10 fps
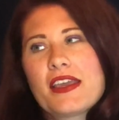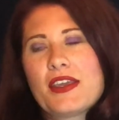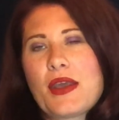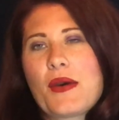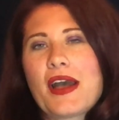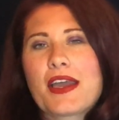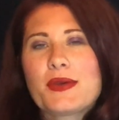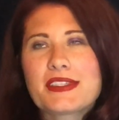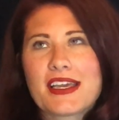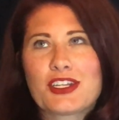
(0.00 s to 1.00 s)
I
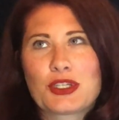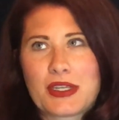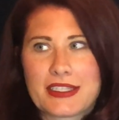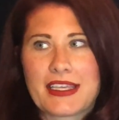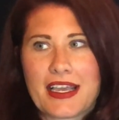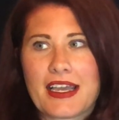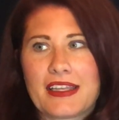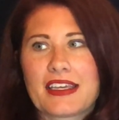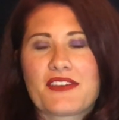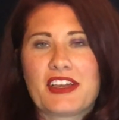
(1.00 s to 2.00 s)
always kind of trust that
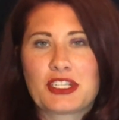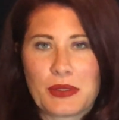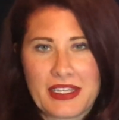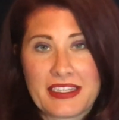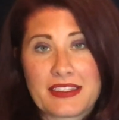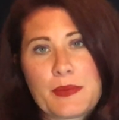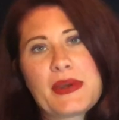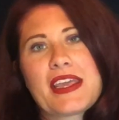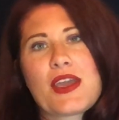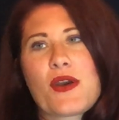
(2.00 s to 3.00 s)
gut. Like if I don't like
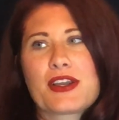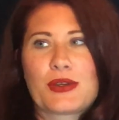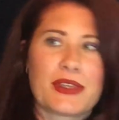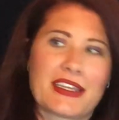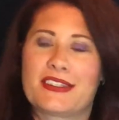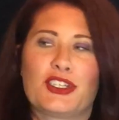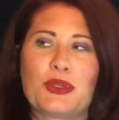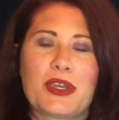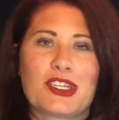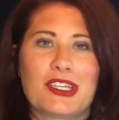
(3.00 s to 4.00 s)
somebody or I don't like a
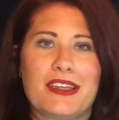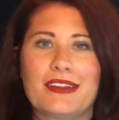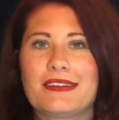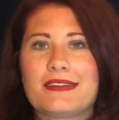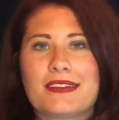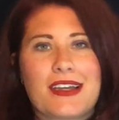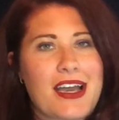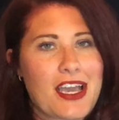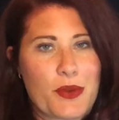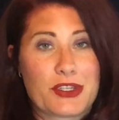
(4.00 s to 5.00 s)
situation,
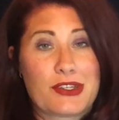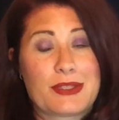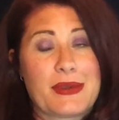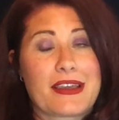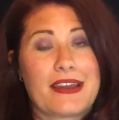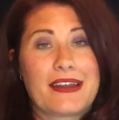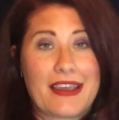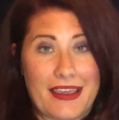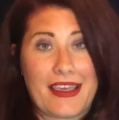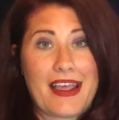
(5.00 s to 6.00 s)
I always trust my gut and
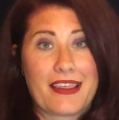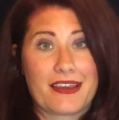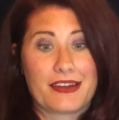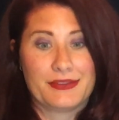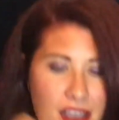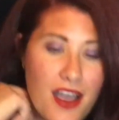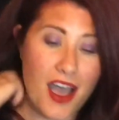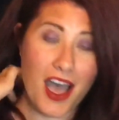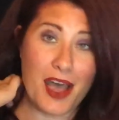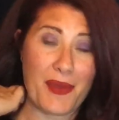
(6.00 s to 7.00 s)
I get out of there.
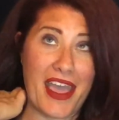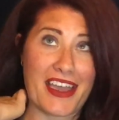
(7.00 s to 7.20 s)
I'm